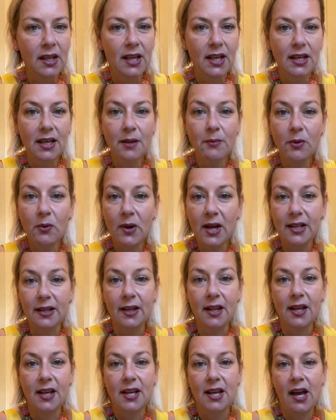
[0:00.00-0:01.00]
Number one,
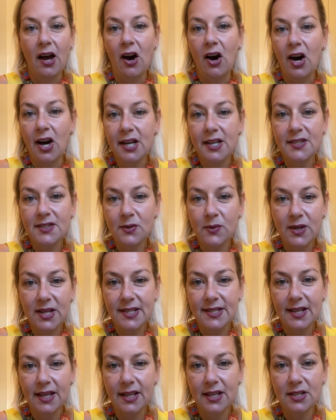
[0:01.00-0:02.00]
August
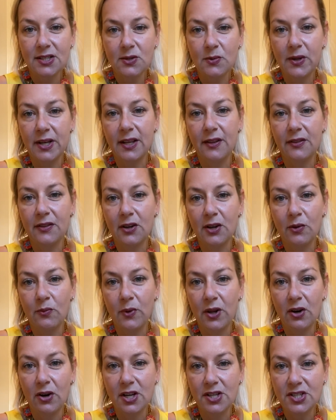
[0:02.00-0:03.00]
22nd and 23rd,
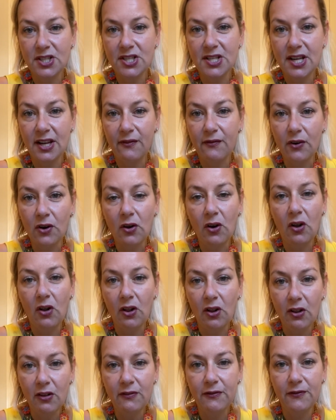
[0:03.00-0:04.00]
we are auditioning for
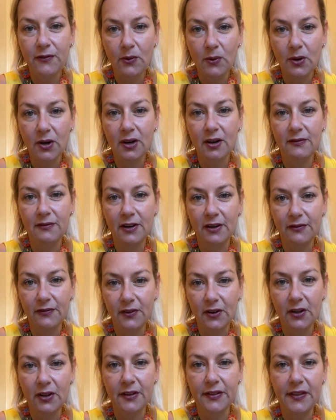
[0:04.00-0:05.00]
all 4 of our
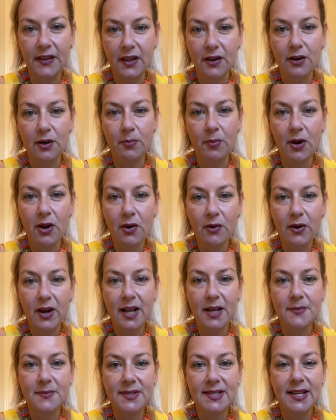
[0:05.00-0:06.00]
fall theater
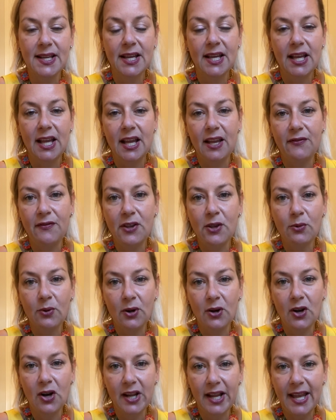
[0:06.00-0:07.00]
programs. If you
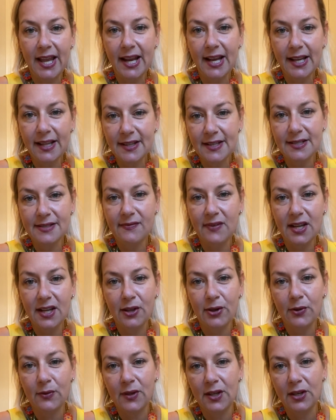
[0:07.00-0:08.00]
are getting this
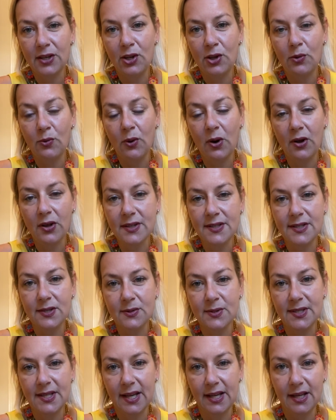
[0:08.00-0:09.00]
video, then you also
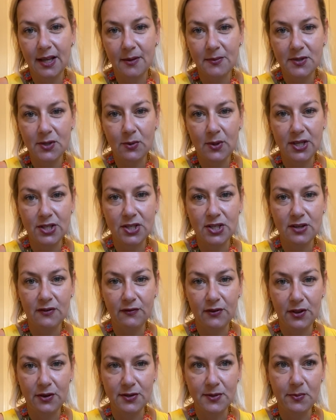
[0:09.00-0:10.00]
signed up to audition
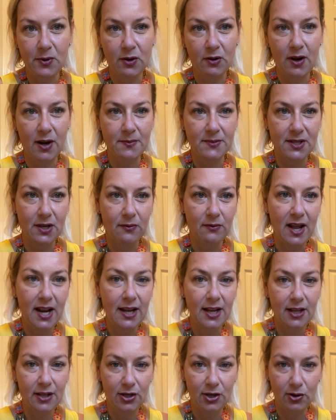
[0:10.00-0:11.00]
for those programs
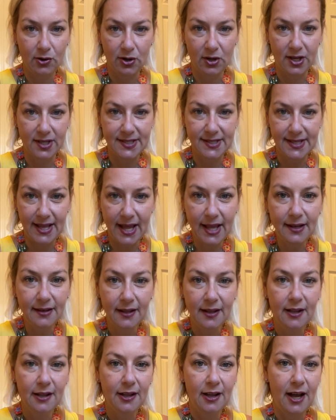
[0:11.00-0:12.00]
already and you're all set.
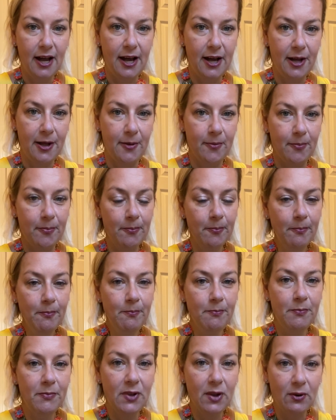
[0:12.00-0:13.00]

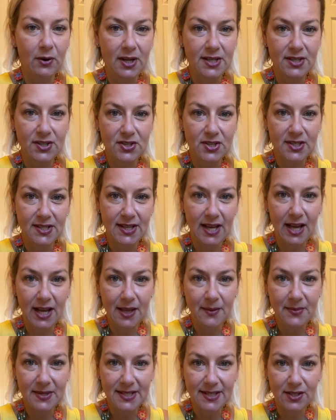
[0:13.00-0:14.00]
Your audition
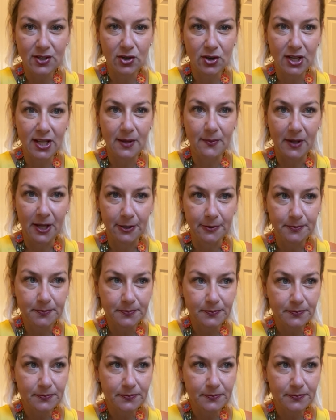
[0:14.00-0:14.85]
time is in your email.